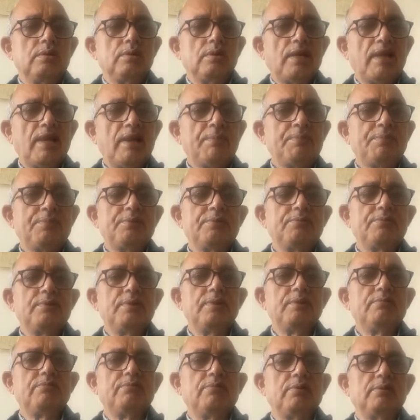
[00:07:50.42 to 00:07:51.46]
apt
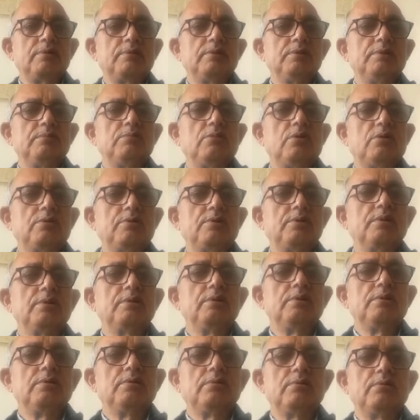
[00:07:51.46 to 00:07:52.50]
way for the
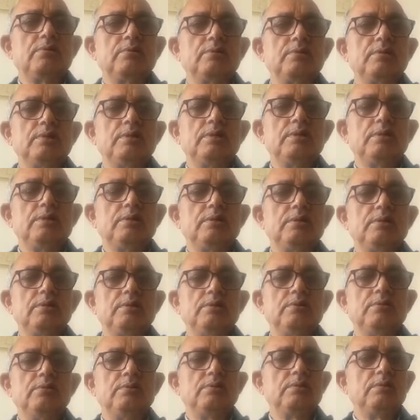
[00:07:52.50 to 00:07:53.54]
modern or the
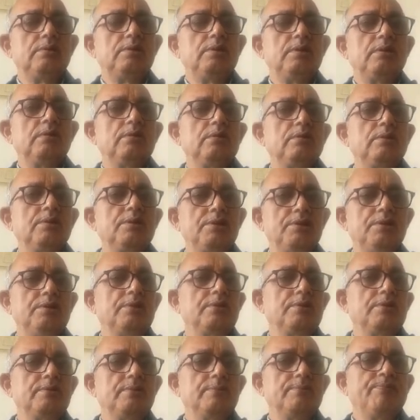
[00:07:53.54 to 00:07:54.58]
young reader.
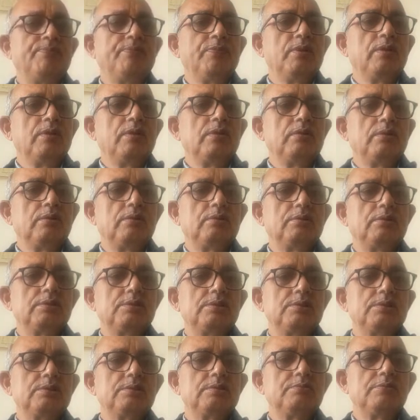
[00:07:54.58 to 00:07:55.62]

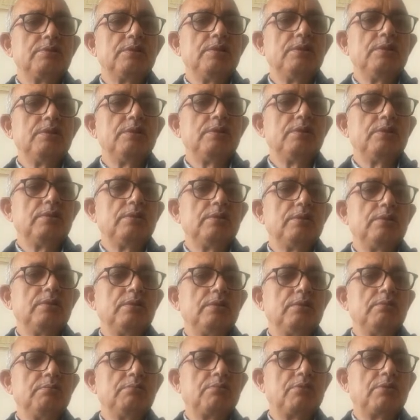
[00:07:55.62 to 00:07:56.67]
This is a very
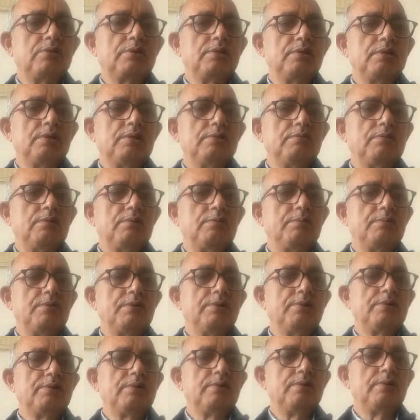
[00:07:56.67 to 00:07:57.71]
important
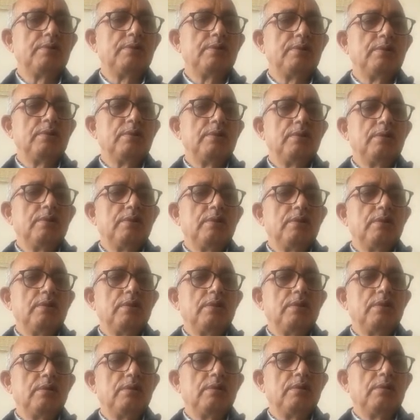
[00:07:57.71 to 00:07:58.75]
development.
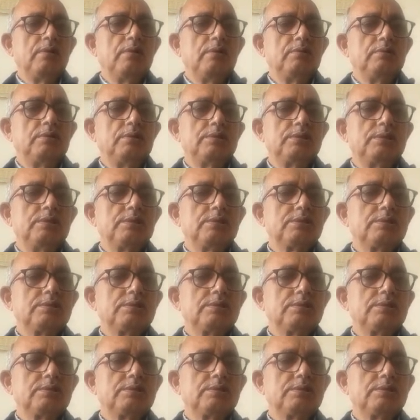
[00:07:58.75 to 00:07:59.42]
This is